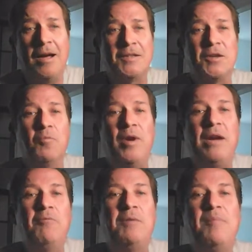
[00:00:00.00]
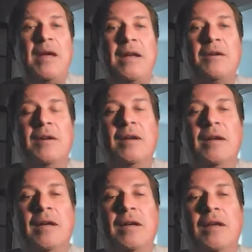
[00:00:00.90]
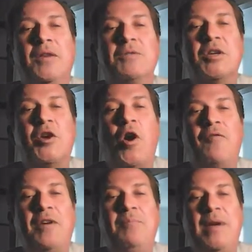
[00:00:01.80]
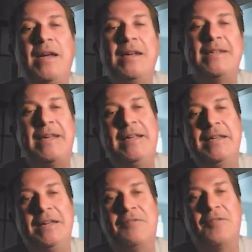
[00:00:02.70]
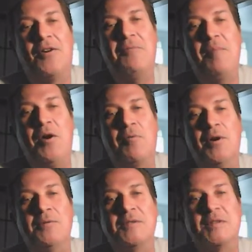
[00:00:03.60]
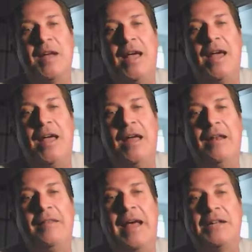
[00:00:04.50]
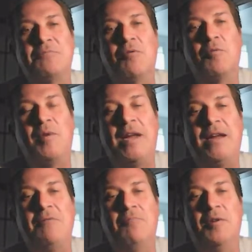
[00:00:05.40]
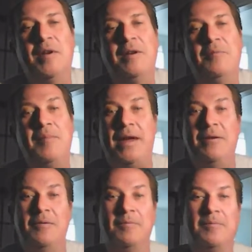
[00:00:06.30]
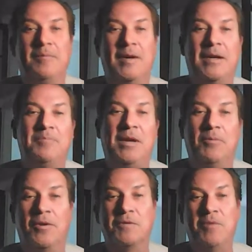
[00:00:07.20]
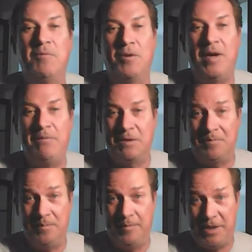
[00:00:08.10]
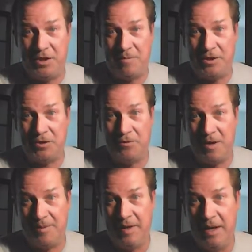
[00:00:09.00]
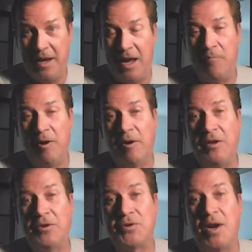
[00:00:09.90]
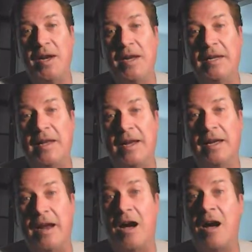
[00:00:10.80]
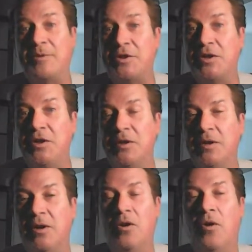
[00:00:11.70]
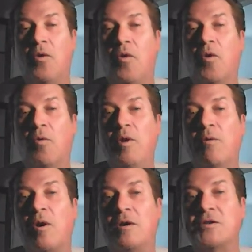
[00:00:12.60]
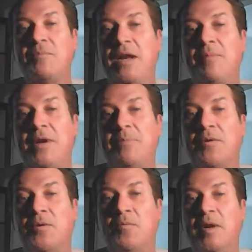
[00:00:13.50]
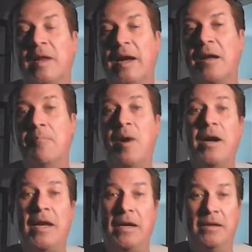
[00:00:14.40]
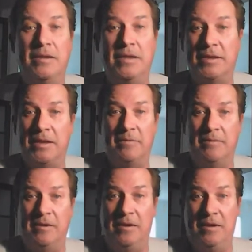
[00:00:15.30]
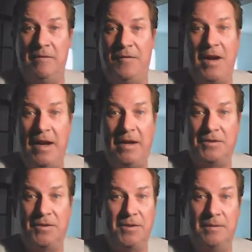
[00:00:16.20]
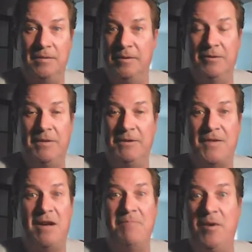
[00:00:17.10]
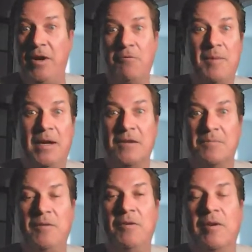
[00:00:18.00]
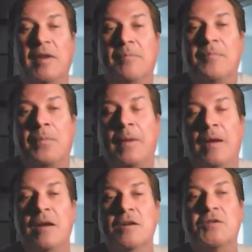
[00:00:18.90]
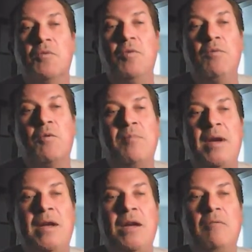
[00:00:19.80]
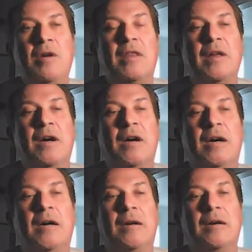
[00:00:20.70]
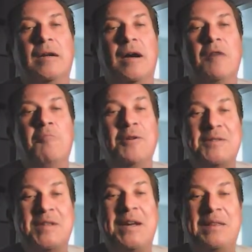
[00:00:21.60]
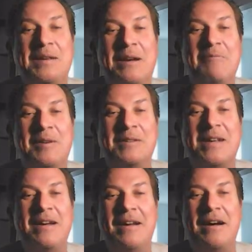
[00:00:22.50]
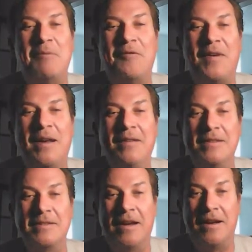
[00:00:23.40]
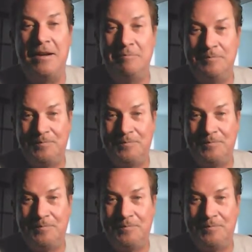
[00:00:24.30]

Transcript: So we would meet. There was a coffee bean and tea leaf on Melrose, and that's where we would meet people, because he was pitching my script, and we were either trying to get like an option, or we were also meeting people with like money, just to finance, or give us $5 million, we'll make this movie or thing. So we were meeting with. I will say that because I'm a fan of this guy.